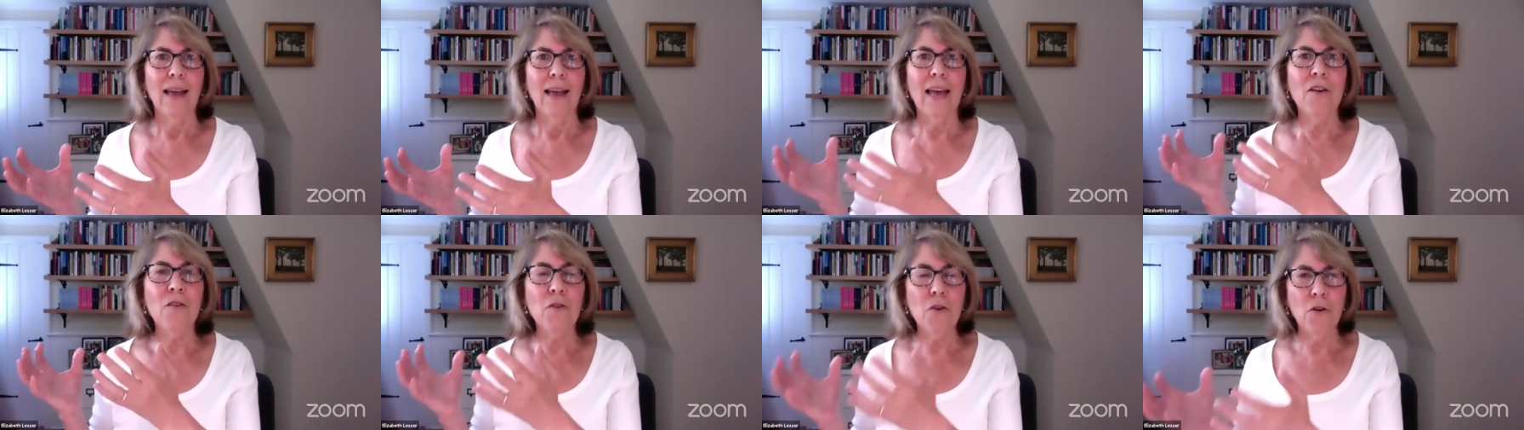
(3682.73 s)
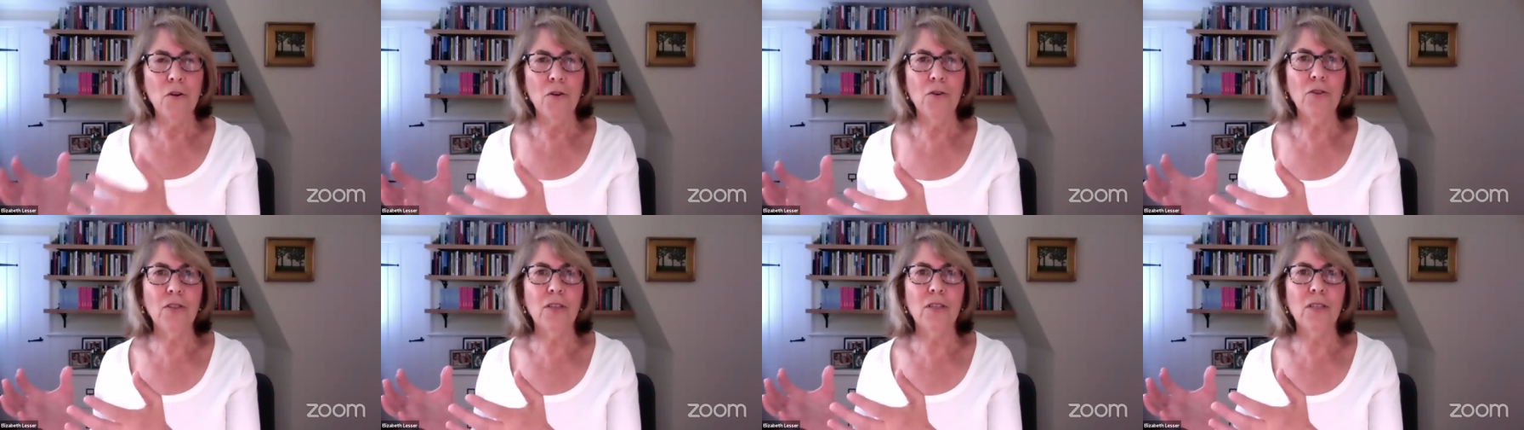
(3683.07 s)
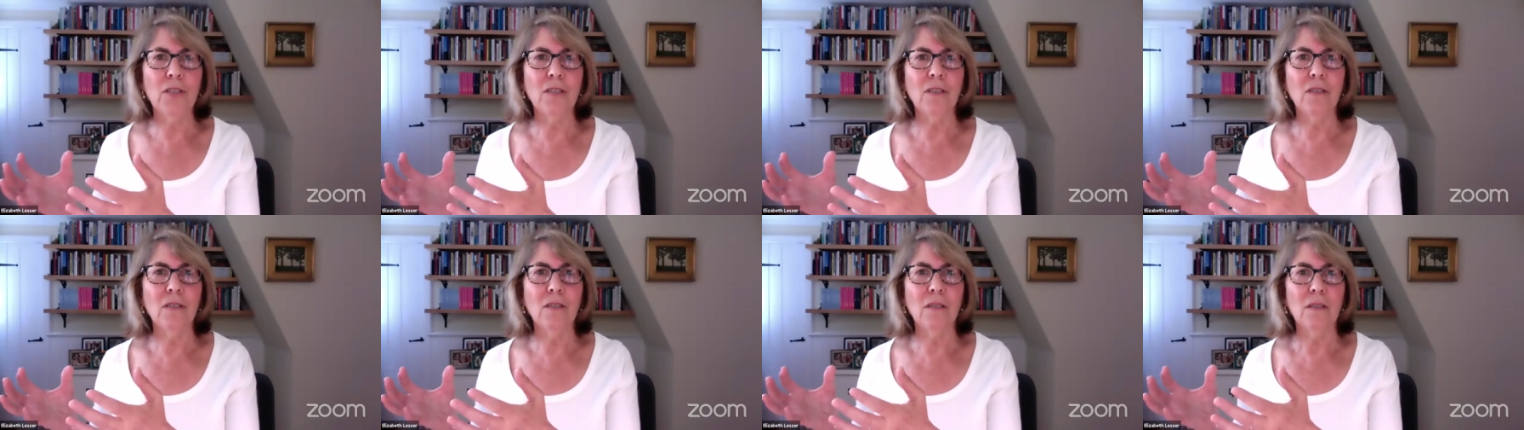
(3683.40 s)
and
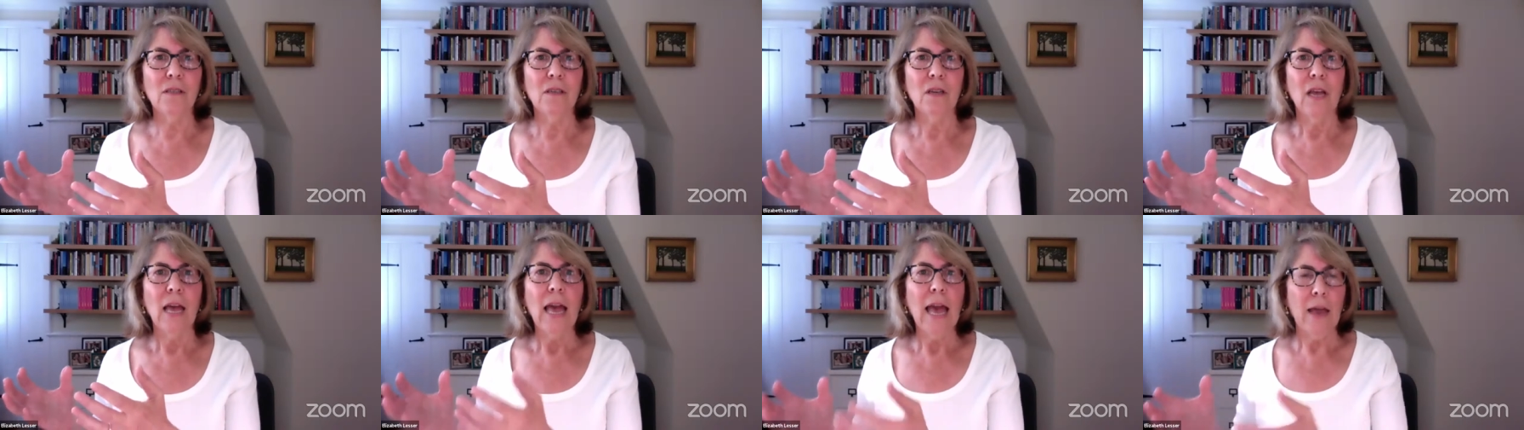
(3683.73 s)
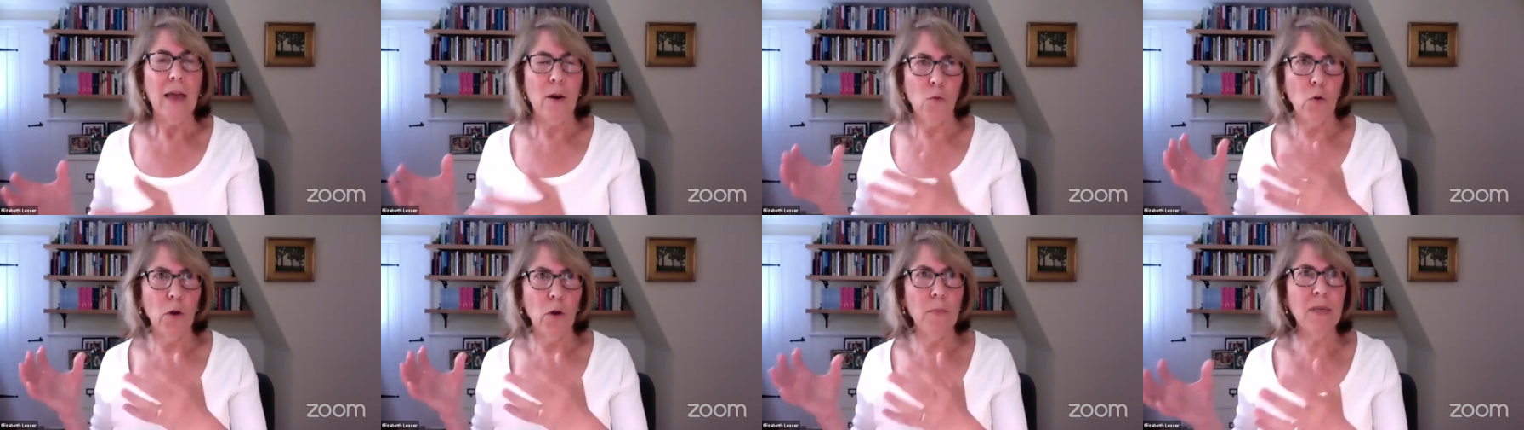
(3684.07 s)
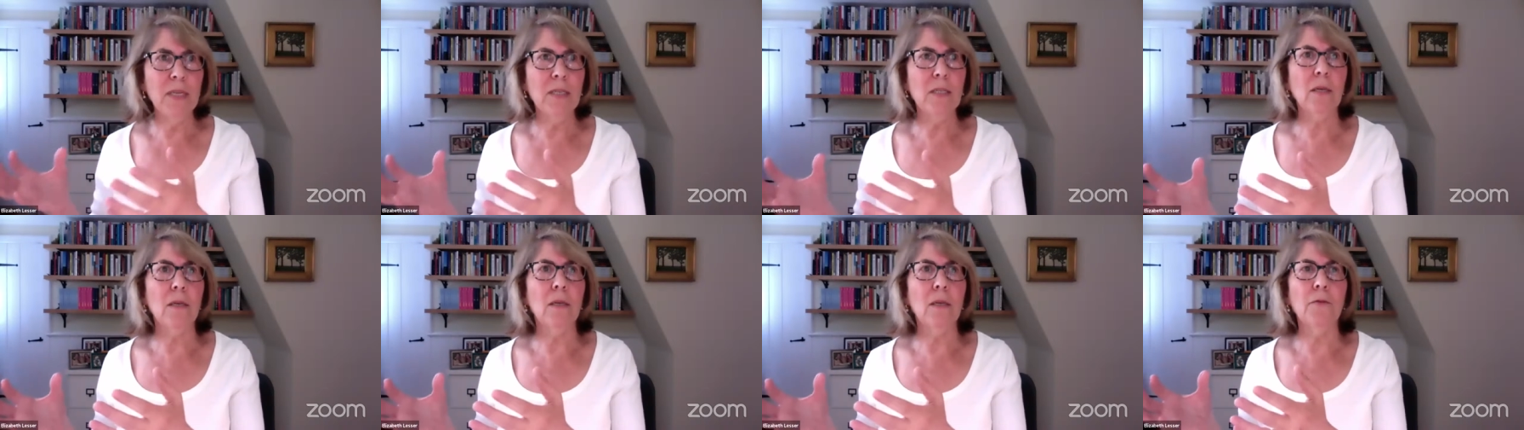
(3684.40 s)
nurses and
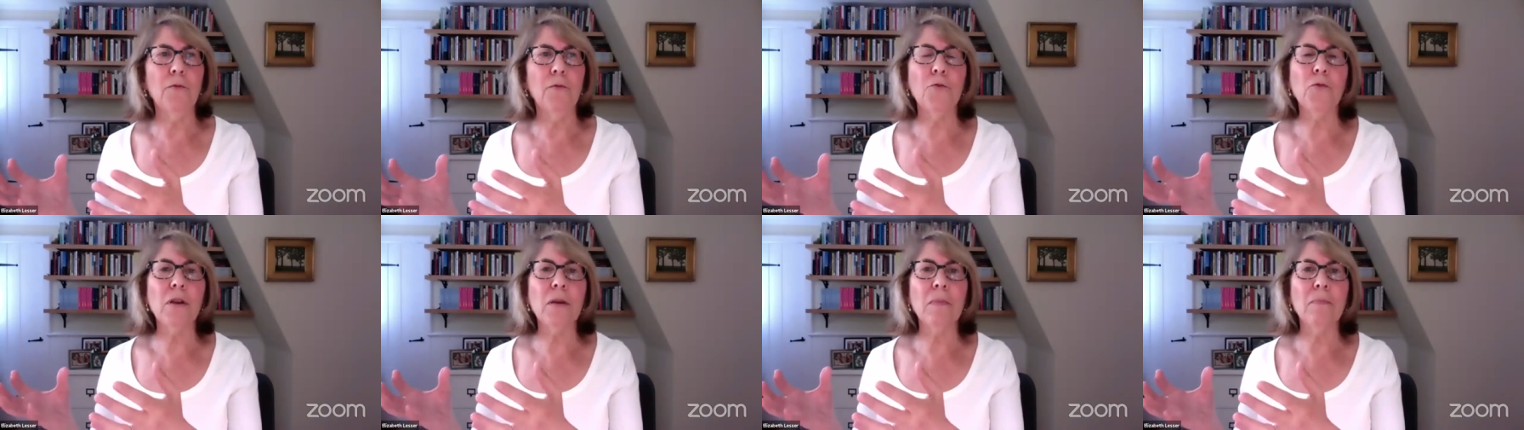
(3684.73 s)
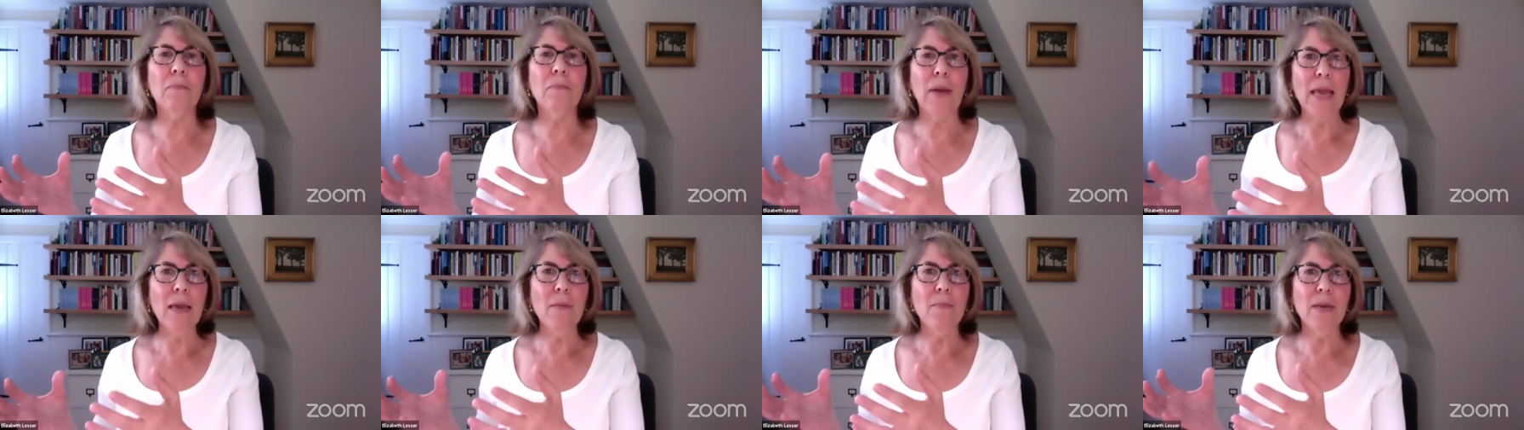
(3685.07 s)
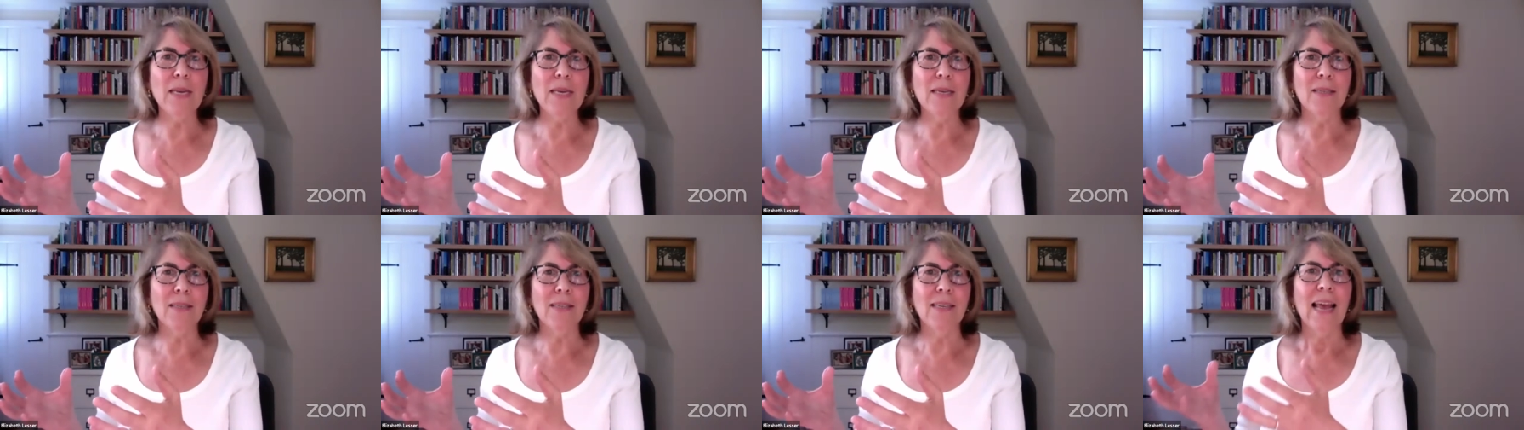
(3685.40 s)
women delivering
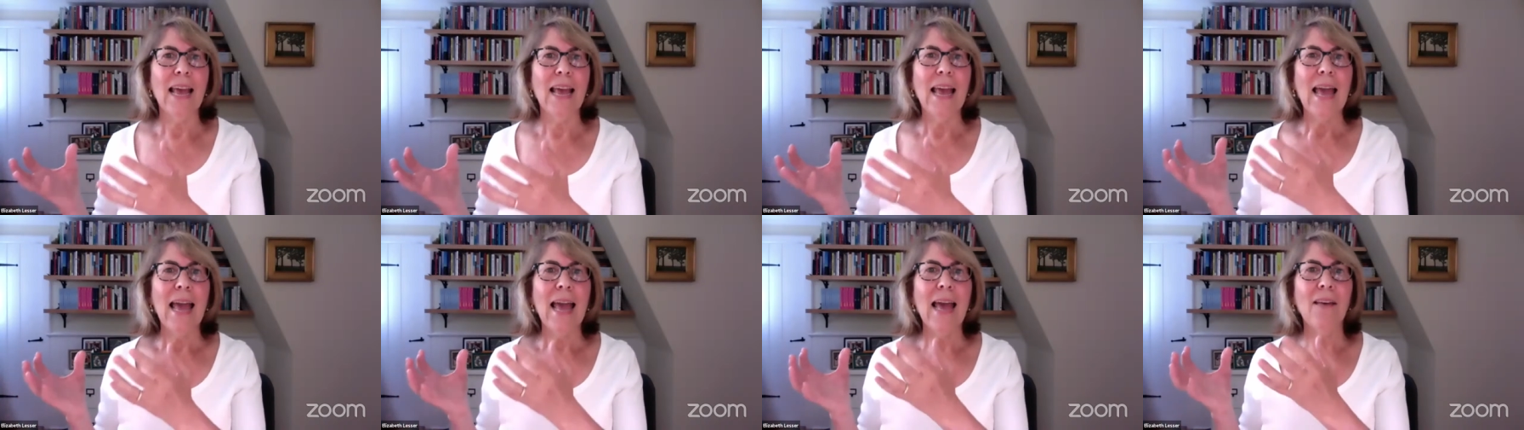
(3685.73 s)
babies.